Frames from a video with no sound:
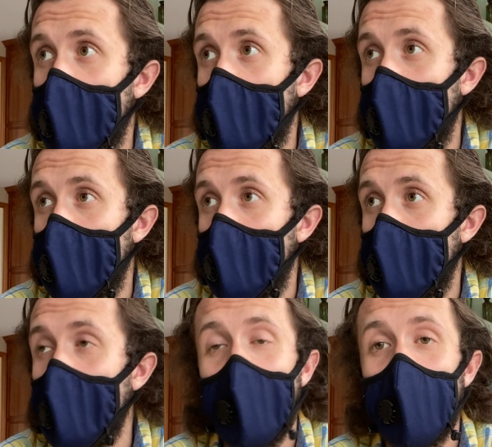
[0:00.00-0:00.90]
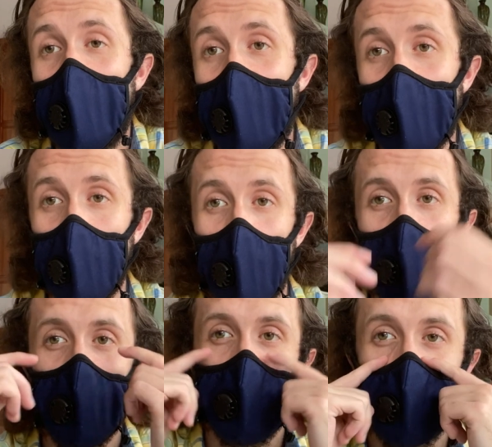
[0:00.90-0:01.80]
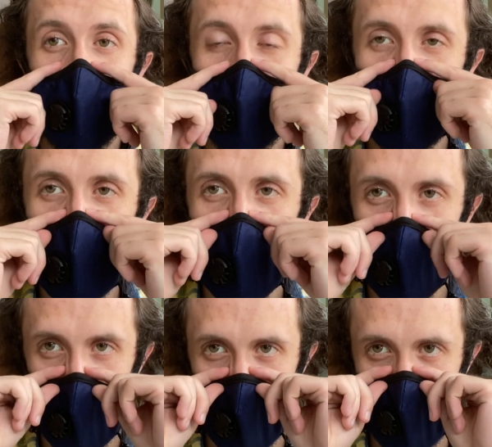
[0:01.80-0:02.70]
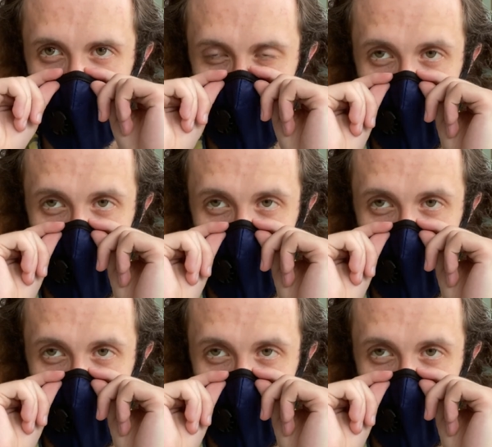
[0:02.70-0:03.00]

Now, how well is it sealed here?